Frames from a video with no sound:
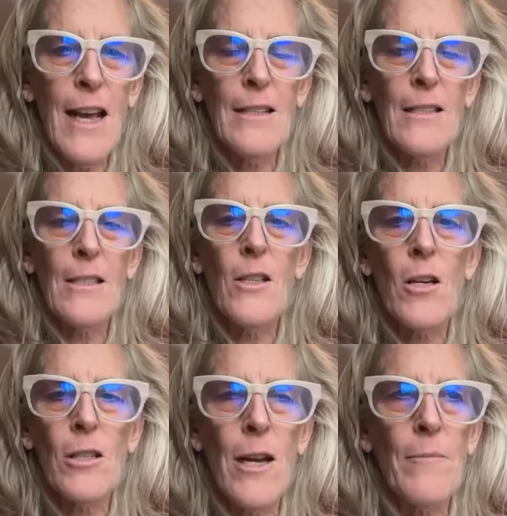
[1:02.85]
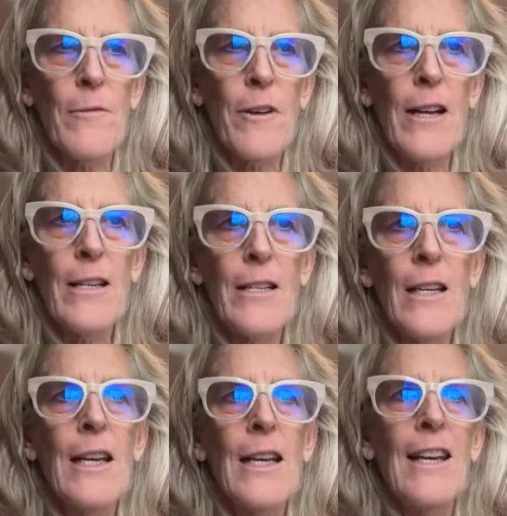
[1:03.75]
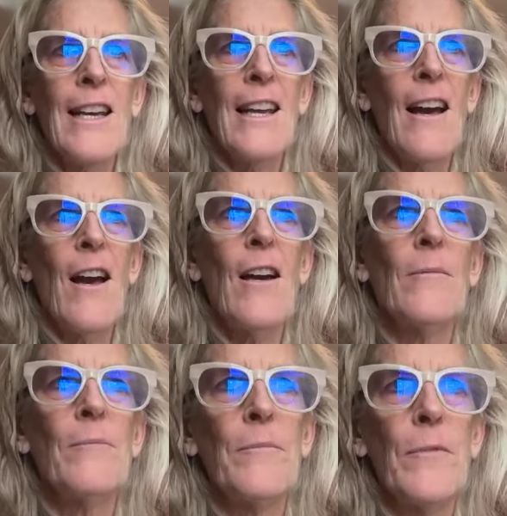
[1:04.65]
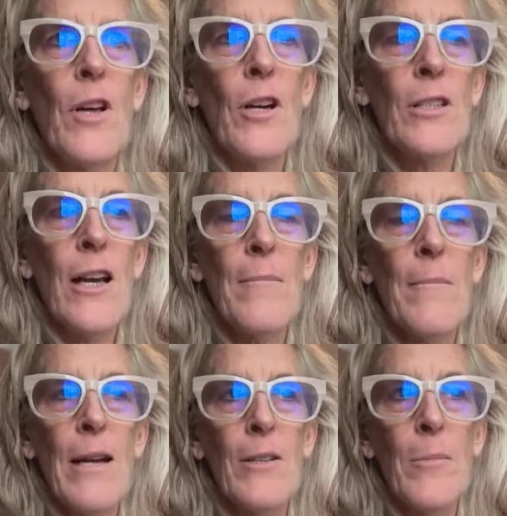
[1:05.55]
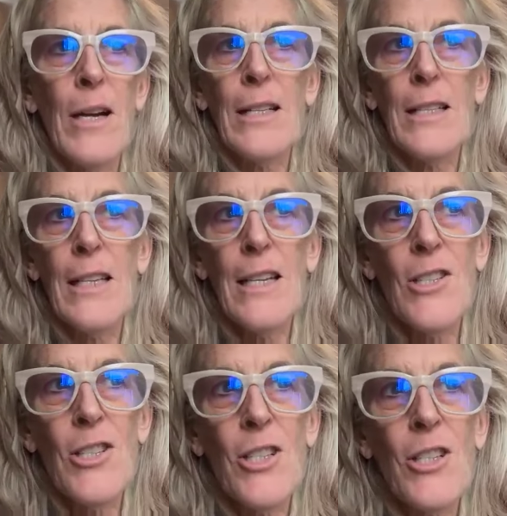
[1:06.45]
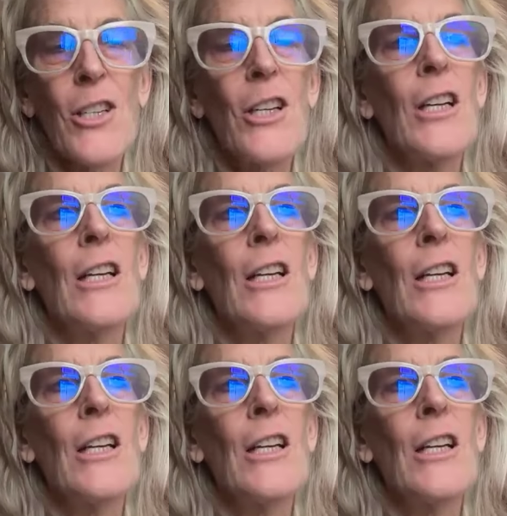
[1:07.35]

Alice is a longtime friend, longtime macrobiotic teacher,